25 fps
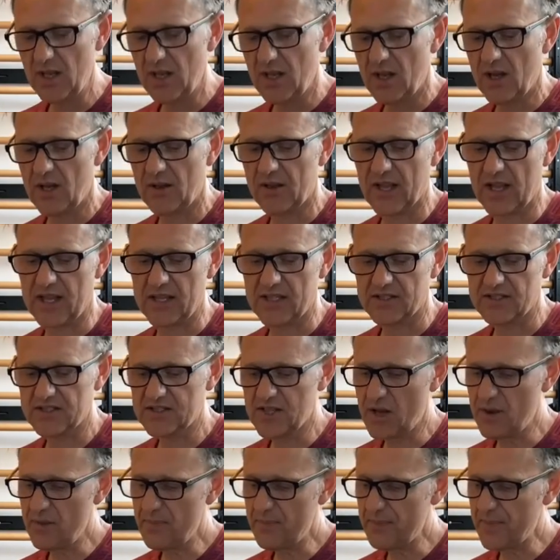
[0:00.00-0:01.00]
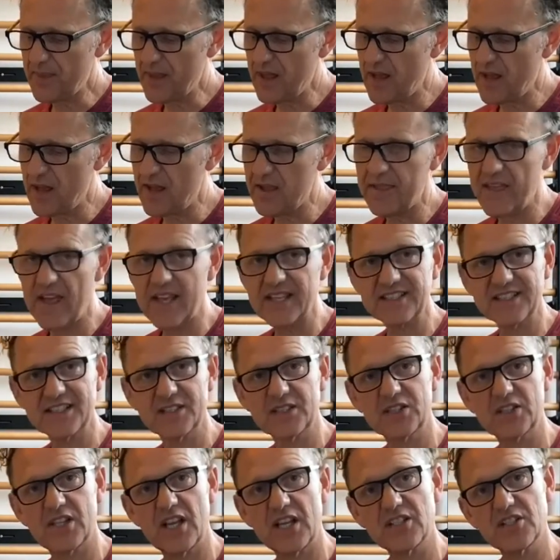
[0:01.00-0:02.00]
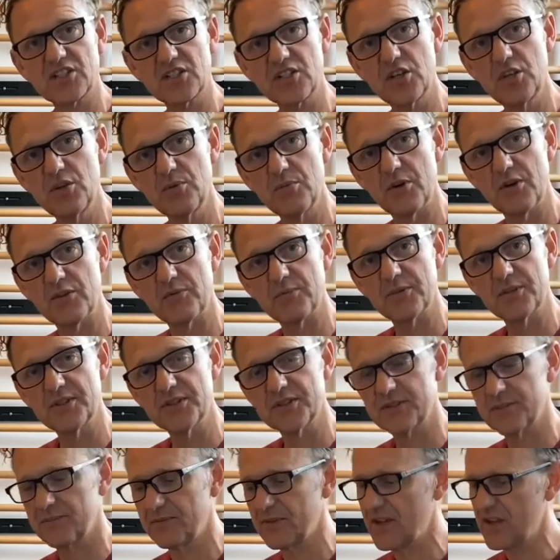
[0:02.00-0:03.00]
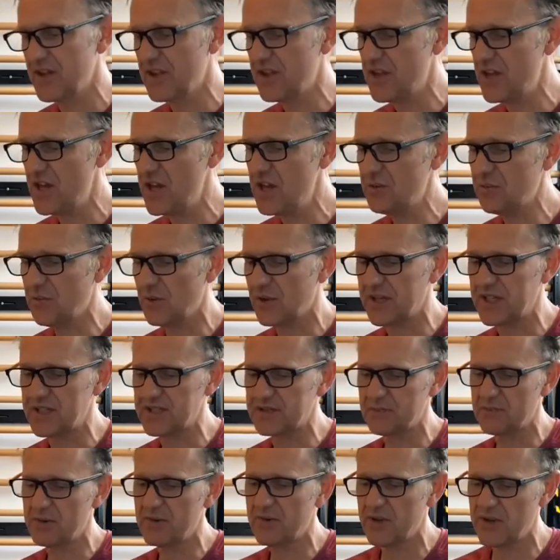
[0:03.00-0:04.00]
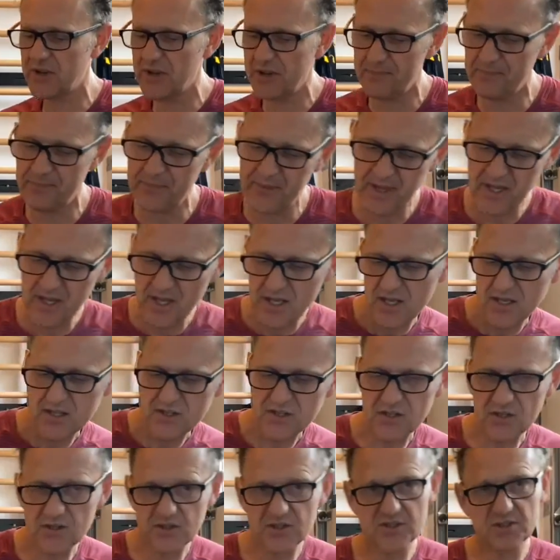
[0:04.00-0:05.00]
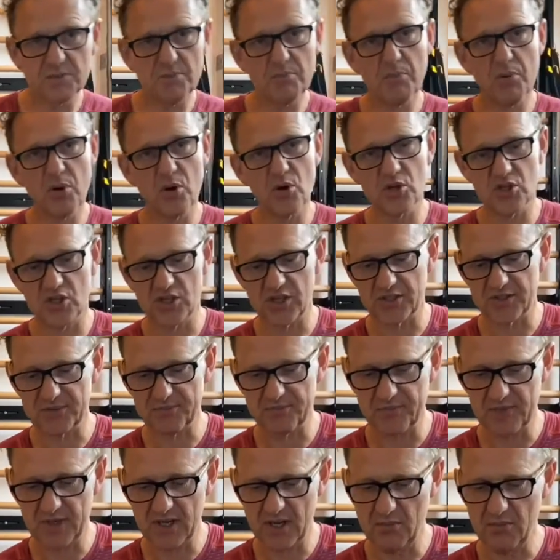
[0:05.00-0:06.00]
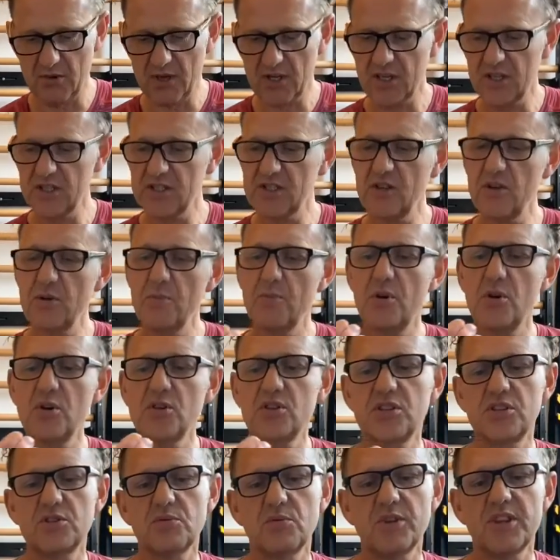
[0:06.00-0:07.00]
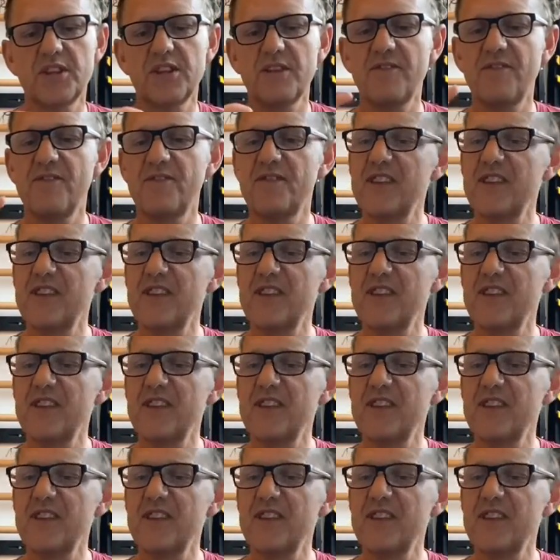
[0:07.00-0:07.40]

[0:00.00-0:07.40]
Okay, so that's 2 movements. The third one is we're going to do some pushes, and we're going to do pushes with the